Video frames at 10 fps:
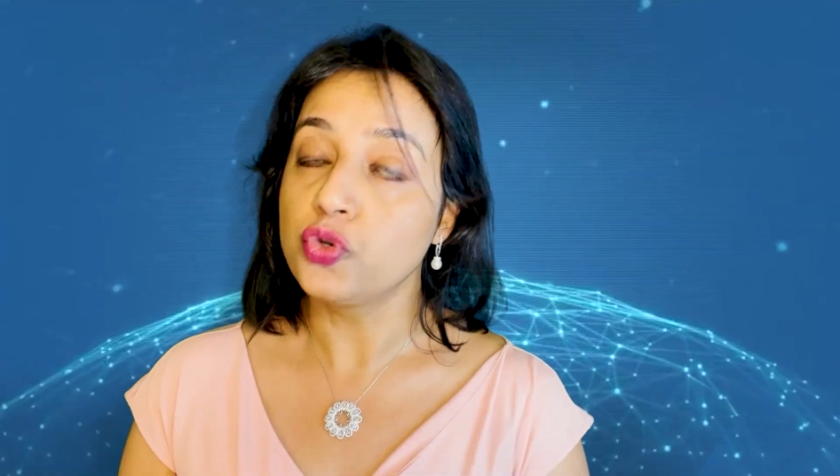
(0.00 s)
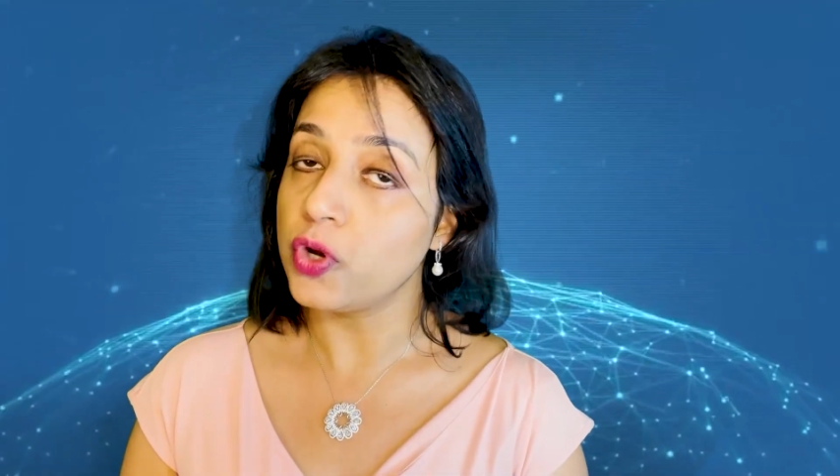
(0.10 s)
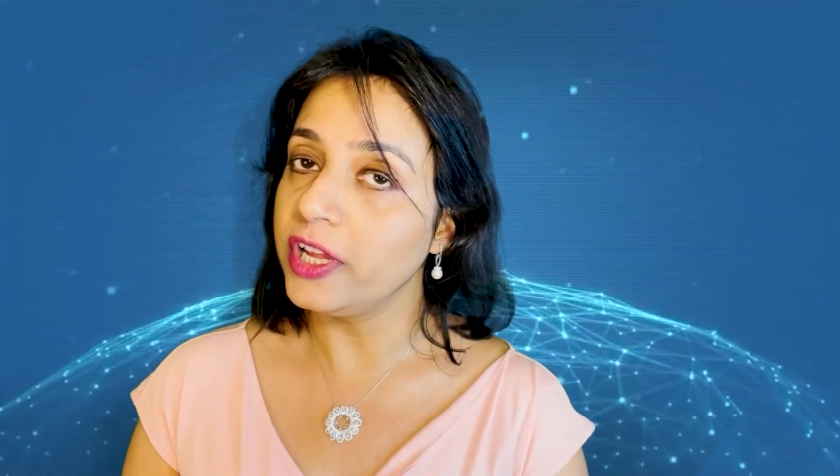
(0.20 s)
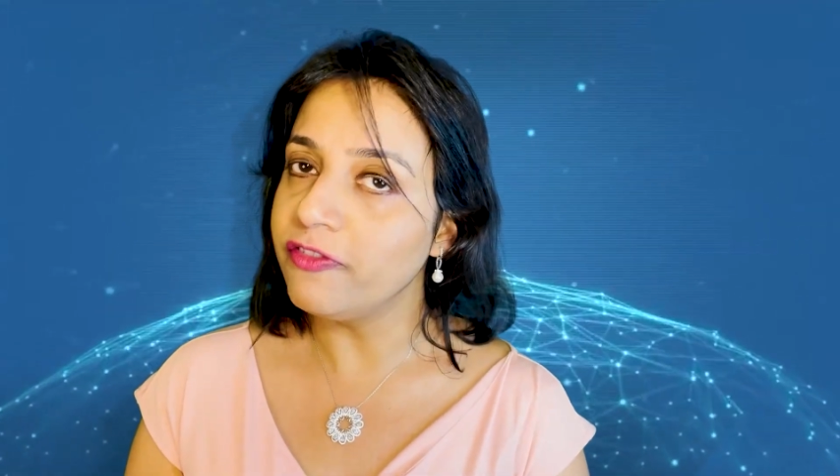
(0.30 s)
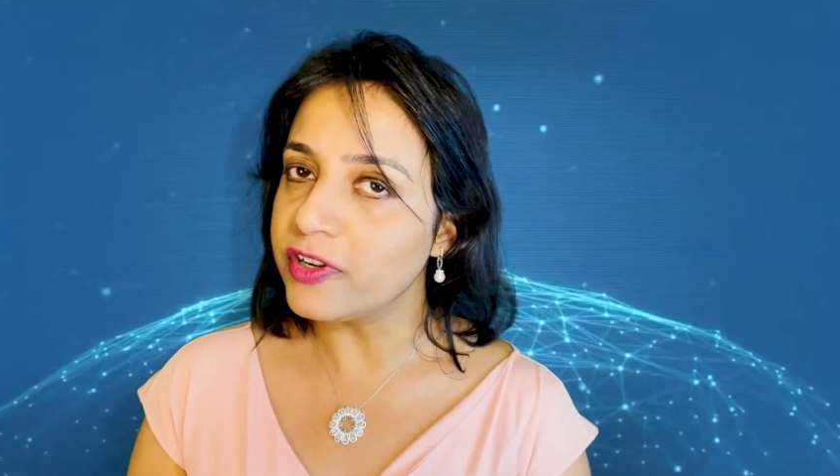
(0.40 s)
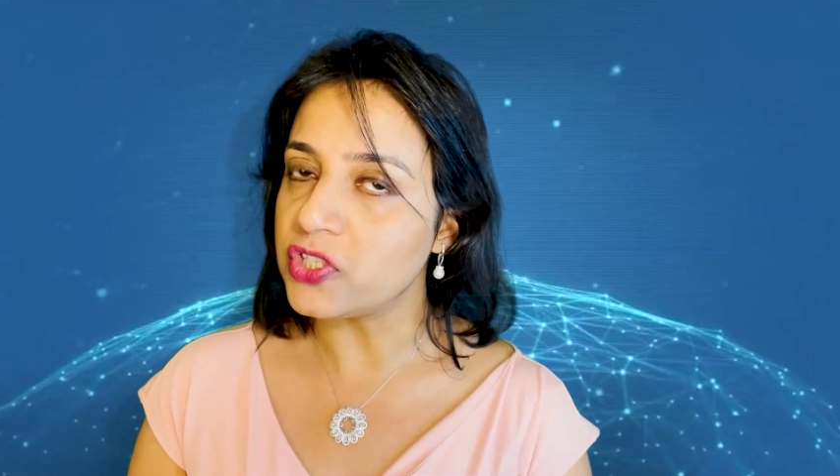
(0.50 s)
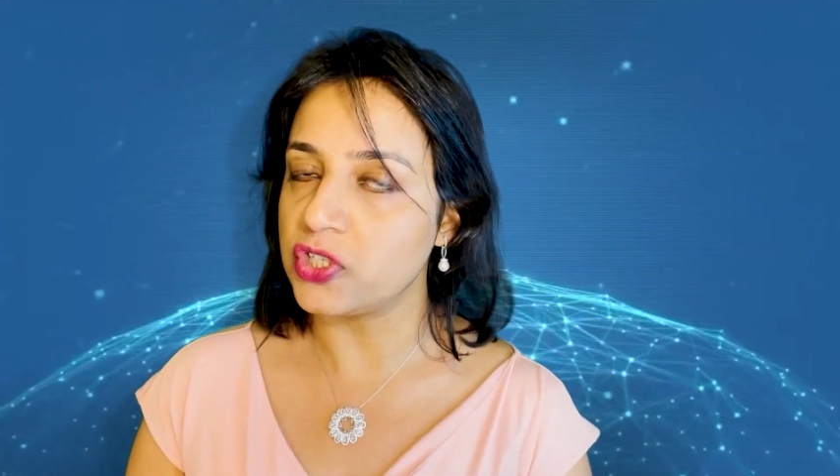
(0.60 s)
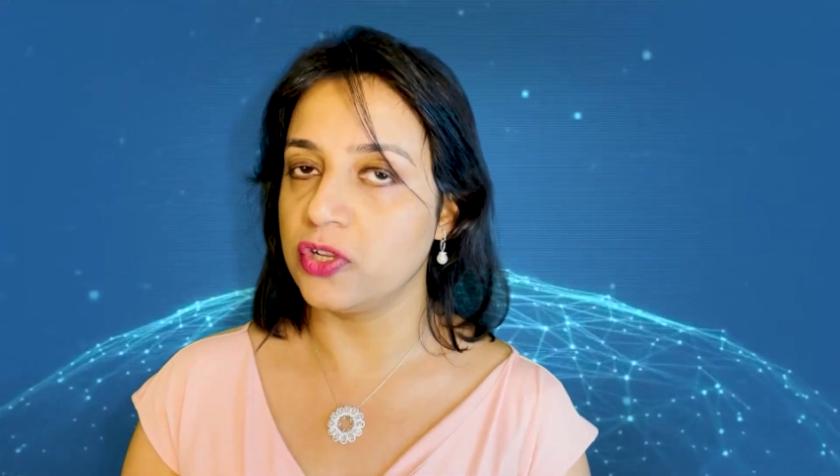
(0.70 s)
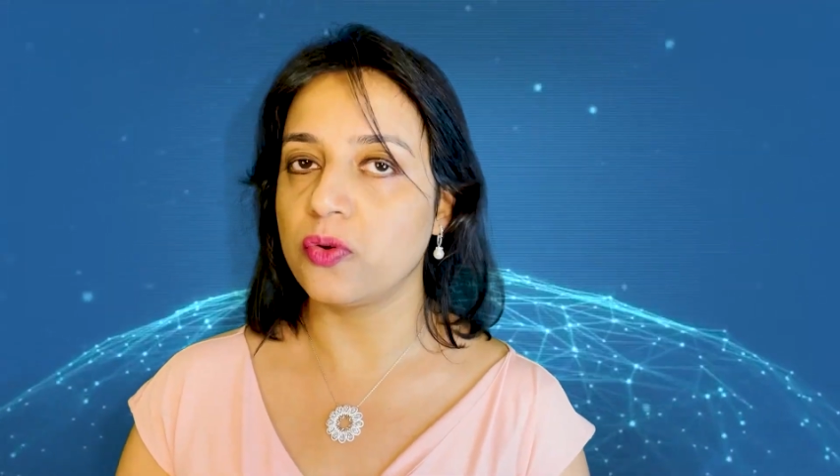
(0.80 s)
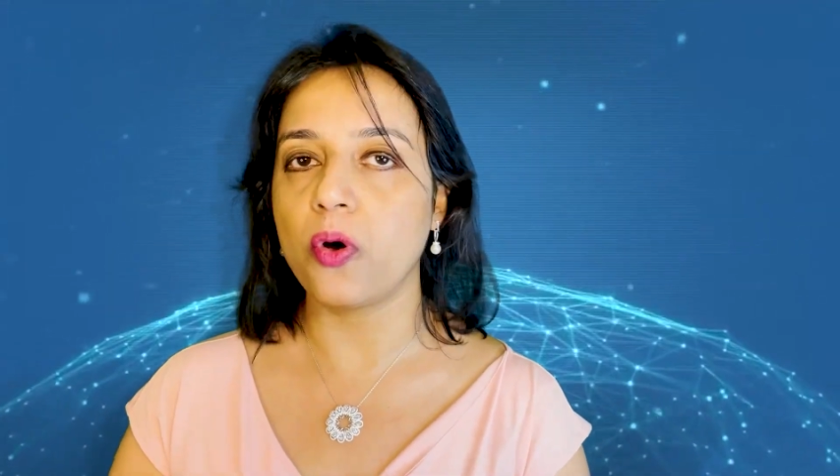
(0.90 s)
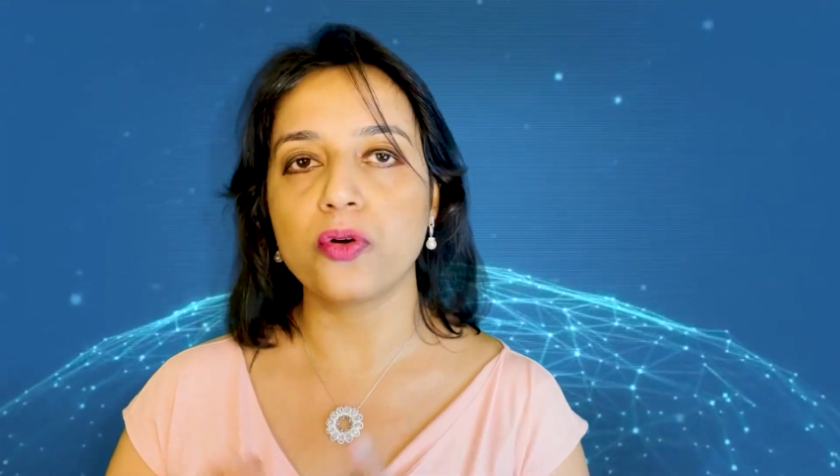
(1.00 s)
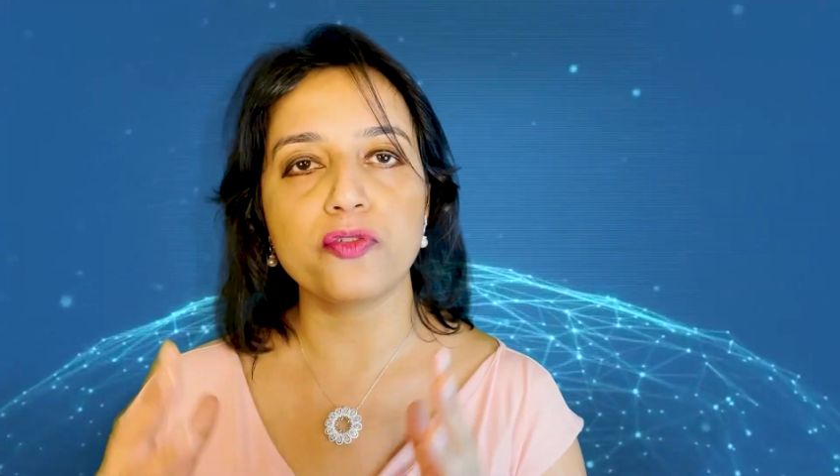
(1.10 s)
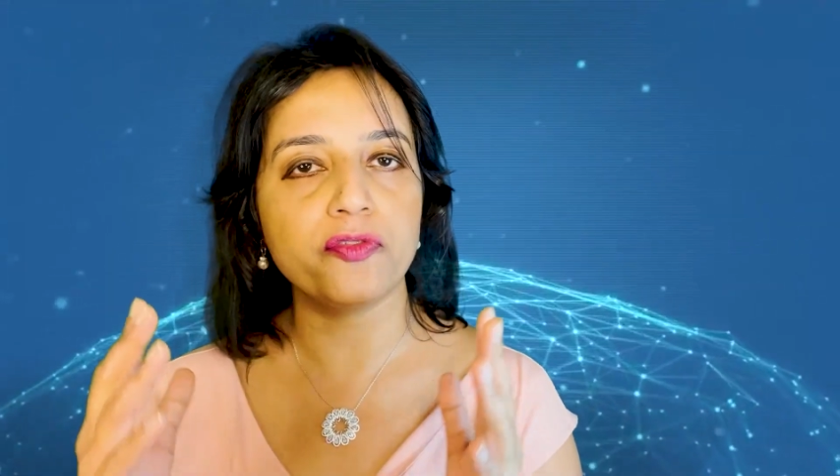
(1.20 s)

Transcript: to invest in or to